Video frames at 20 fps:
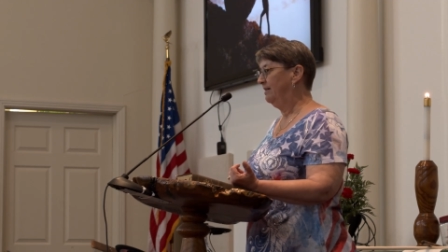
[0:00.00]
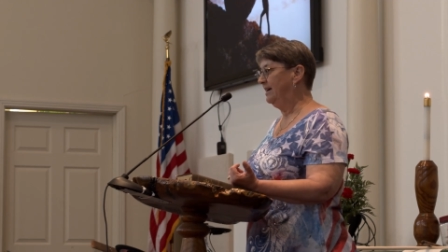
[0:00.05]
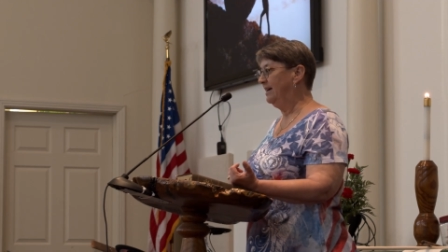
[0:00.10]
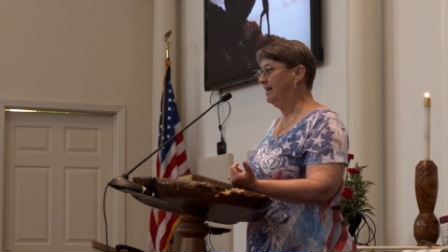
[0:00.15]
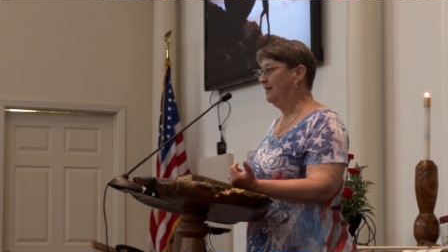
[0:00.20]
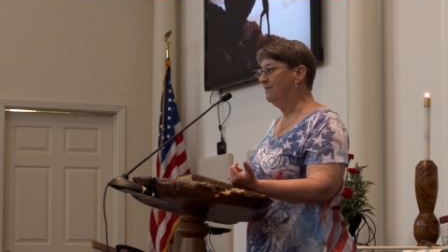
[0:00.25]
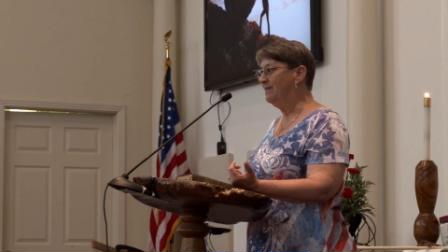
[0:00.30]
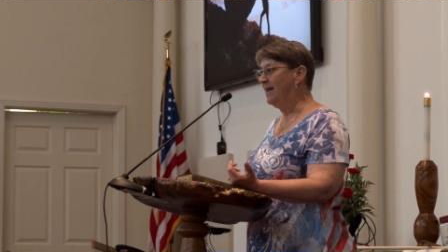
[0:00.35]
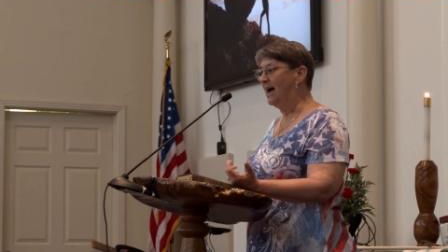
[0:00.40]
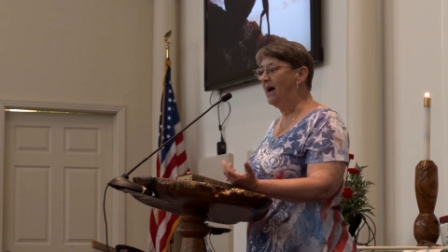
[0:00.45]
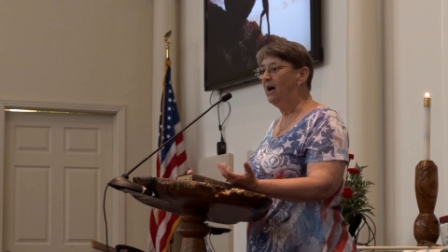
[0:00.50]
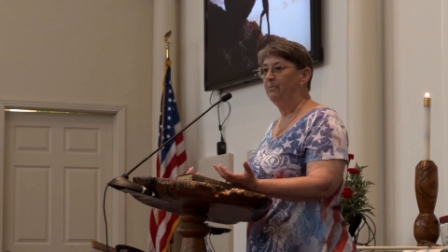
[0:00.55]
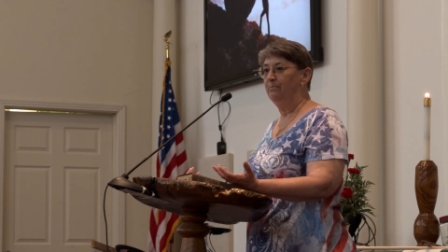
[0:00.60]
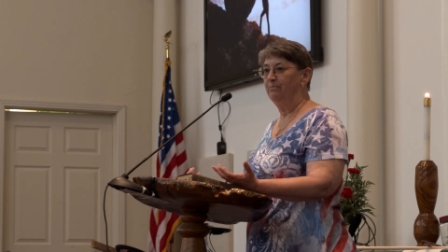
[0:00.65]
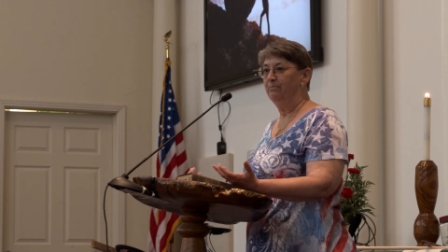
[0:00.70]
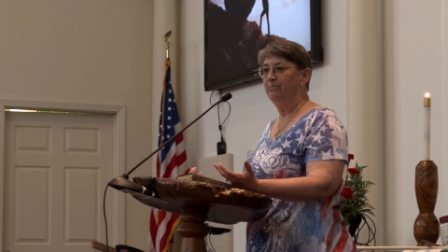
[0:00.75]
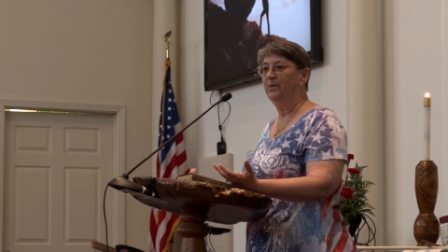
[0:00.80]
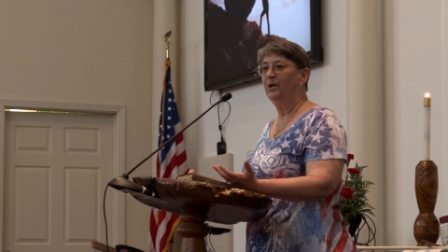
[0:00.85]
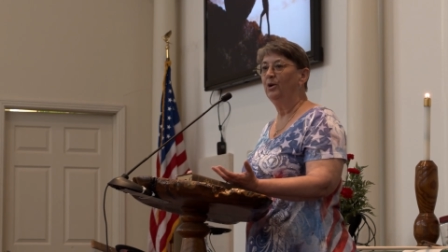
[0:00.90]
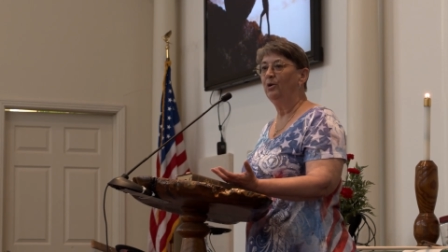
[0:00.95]
in that
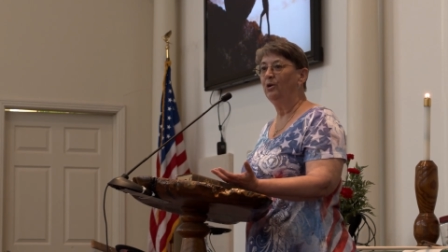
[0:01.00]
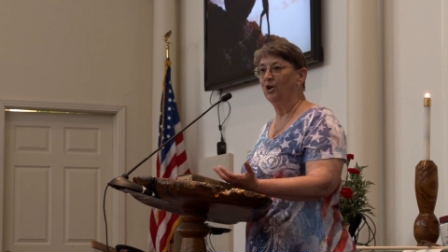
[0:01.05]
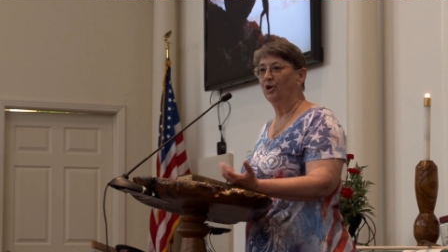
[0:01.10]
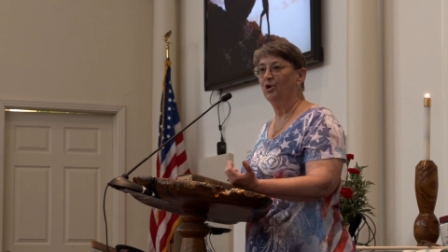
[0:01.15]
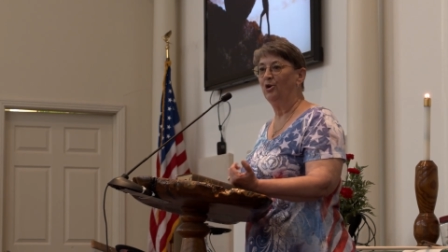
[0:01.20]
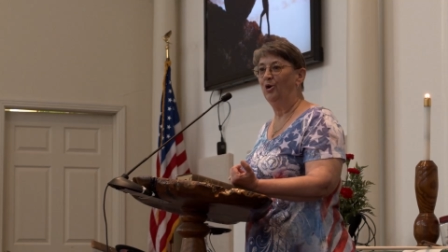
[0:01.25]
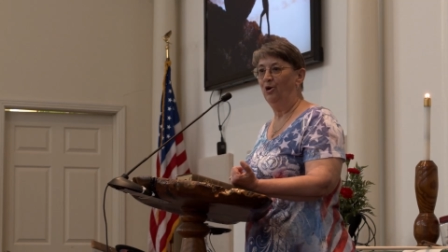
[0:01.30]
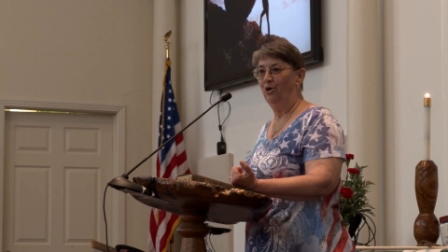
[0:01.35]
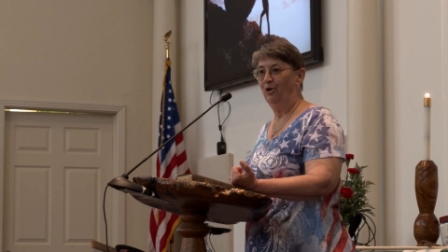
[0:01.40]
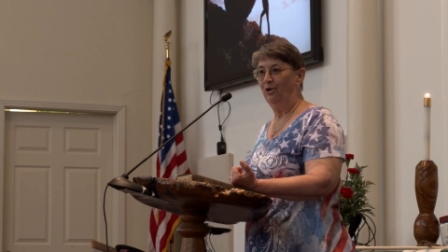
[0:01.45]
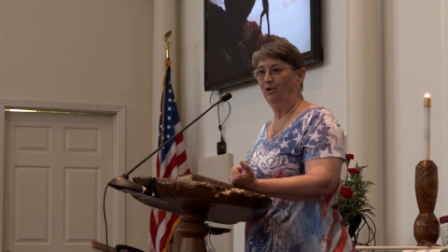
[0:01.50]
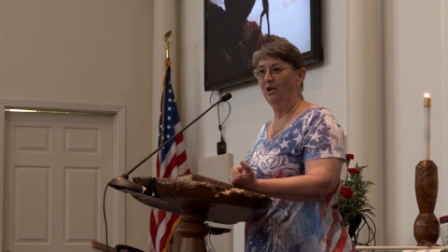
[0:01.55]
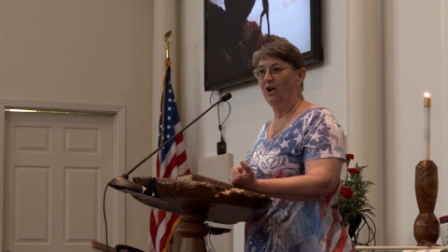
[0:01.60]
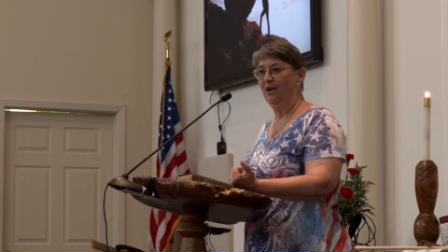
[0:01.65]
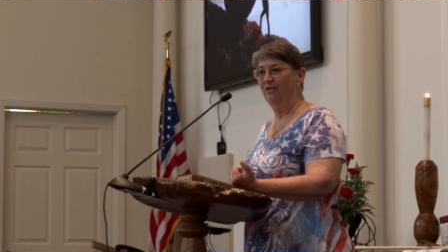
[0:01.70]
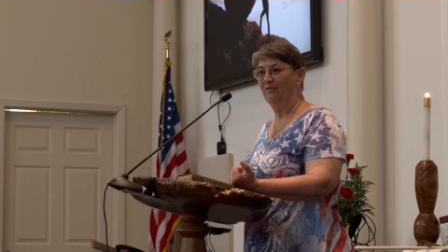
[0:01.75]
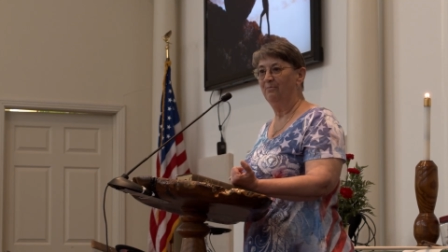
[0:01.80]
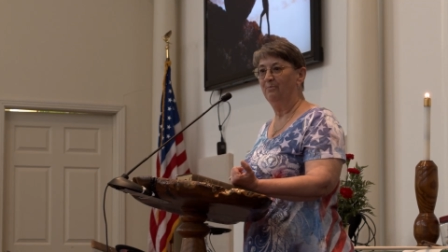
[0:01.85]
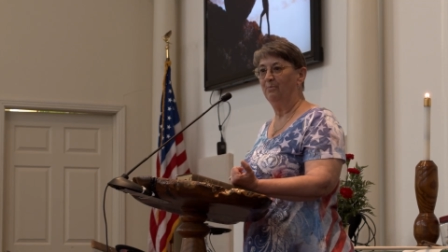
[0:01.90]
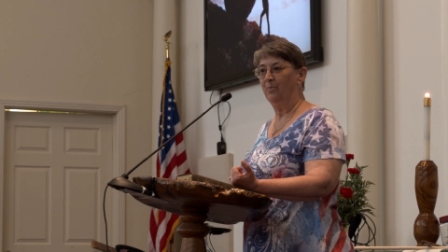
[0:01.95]
miracle
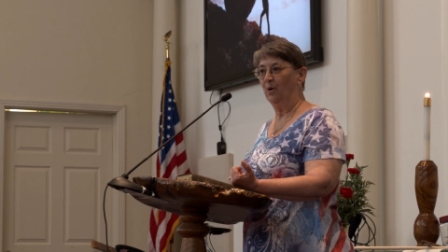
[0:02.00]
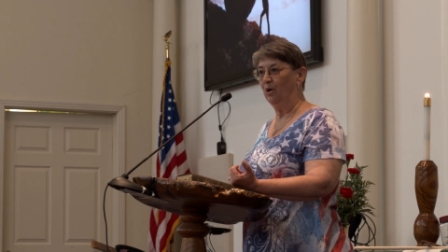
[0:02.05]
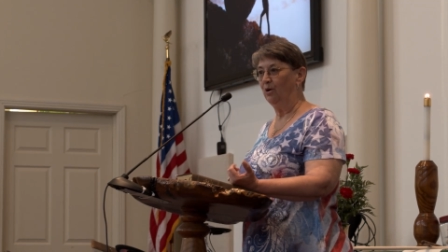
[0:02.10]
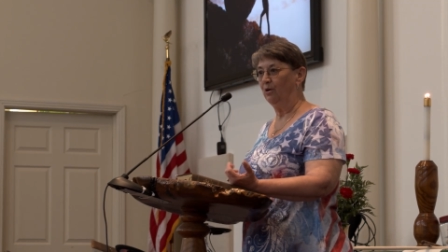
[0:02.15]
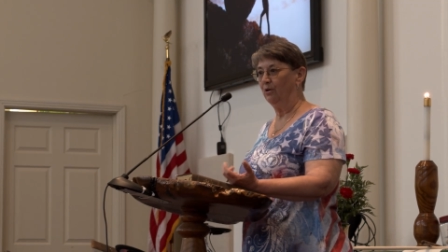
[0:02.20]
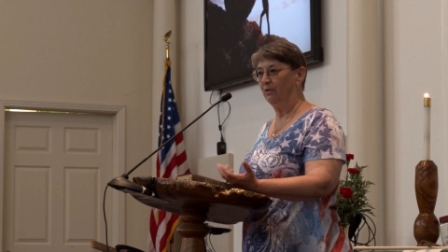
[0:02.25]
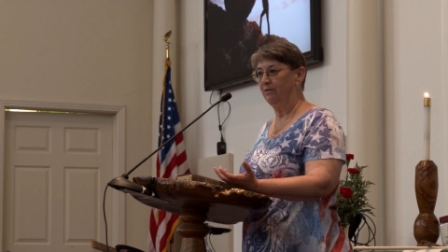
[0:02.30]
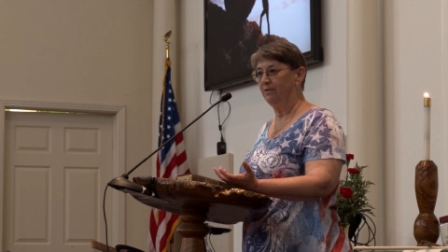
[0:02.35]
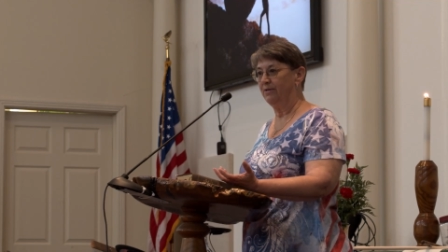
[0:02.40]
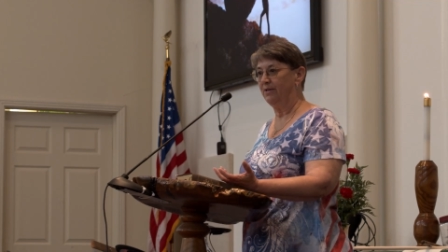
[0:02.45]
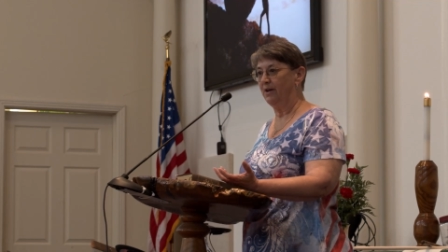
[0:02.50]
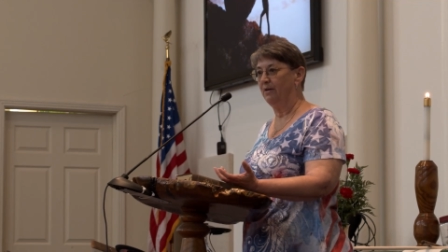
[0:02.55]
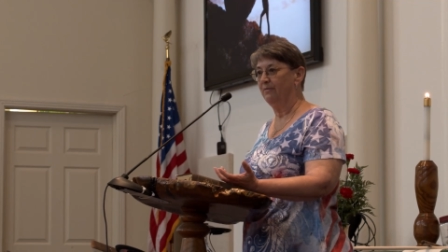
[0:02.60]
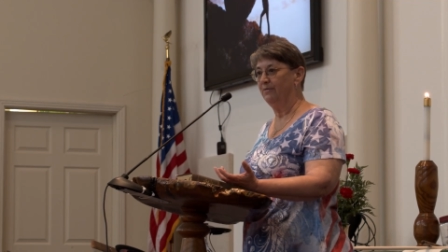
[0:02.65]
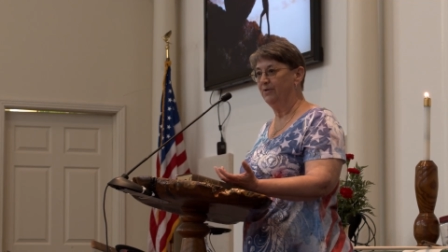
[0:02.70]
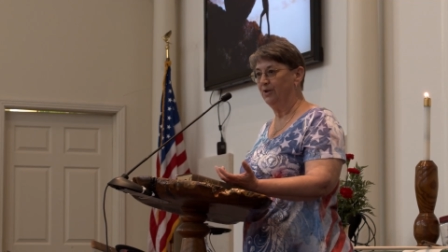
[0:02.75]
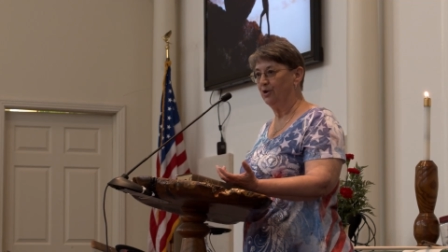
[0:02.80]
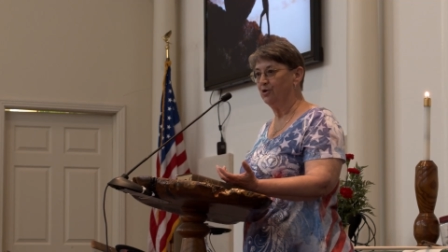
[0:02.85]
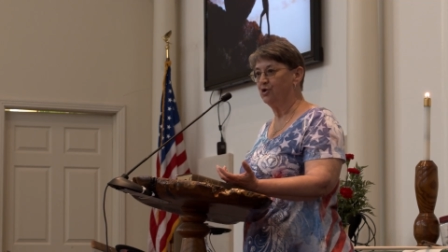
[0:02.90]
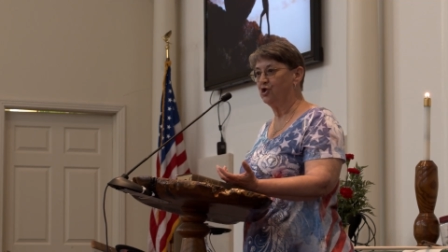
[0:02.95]
of birth
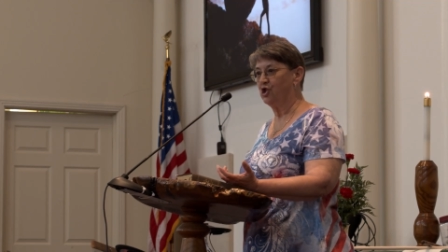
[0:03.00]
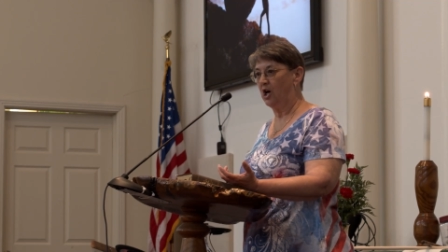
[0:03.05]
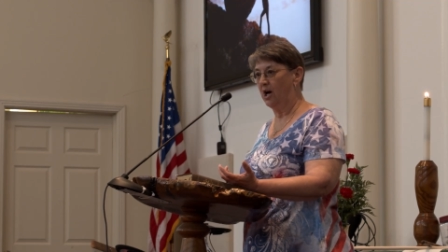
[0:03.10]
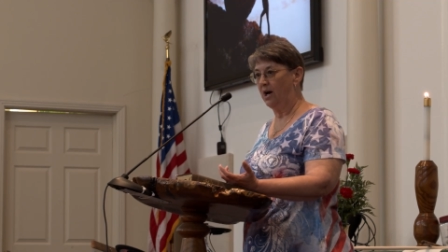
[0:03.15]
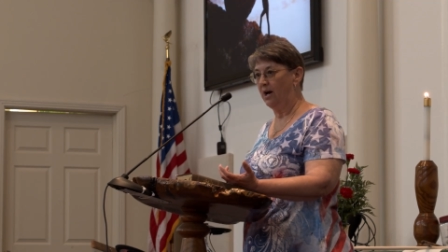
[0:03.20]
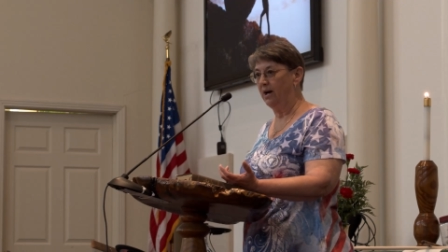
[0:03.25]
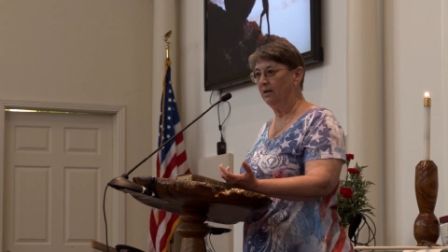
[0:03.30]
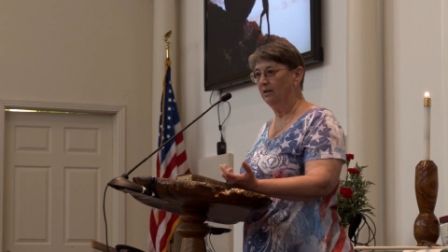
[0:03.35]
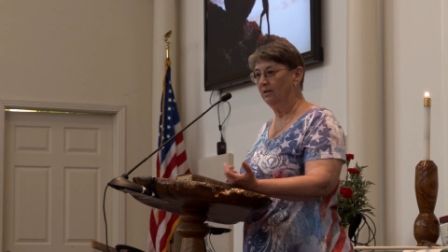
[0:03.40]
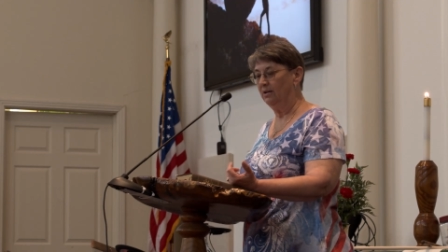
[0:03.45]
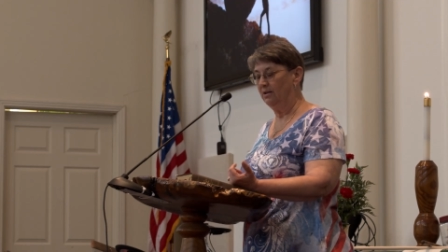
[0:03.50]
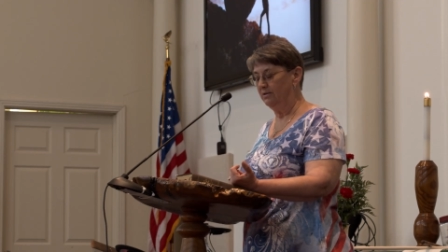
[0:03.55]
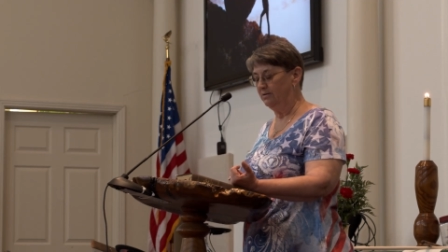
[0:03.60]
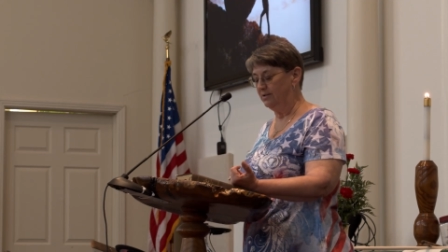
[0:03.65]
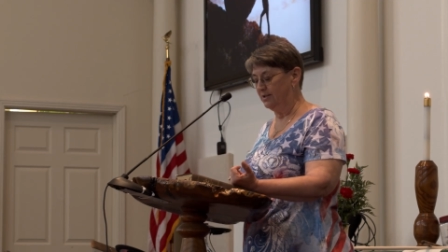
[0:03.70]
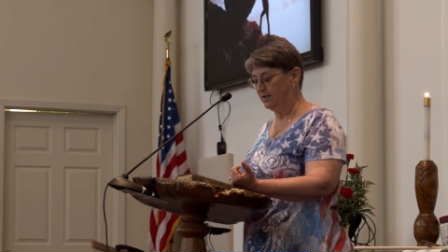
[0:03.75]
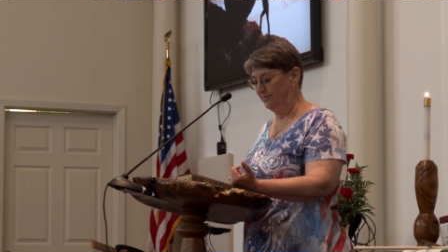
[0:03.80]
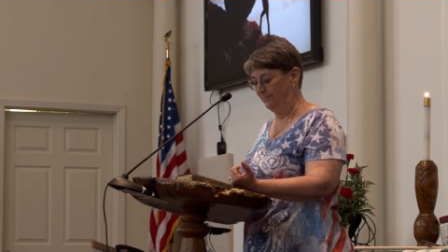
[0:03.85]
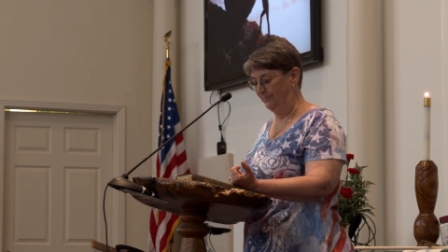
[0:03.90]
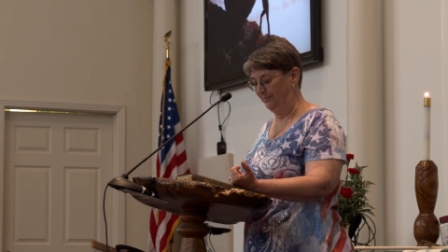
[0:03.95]
of their
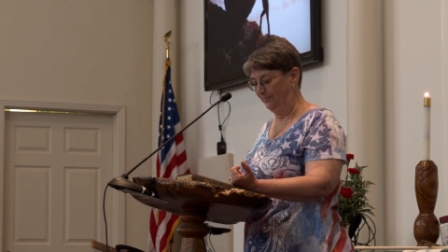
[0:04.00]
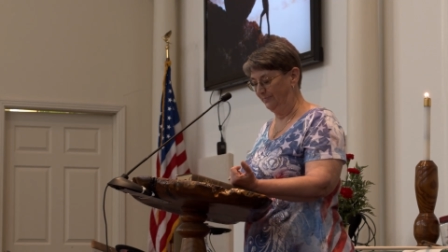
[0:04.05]
child.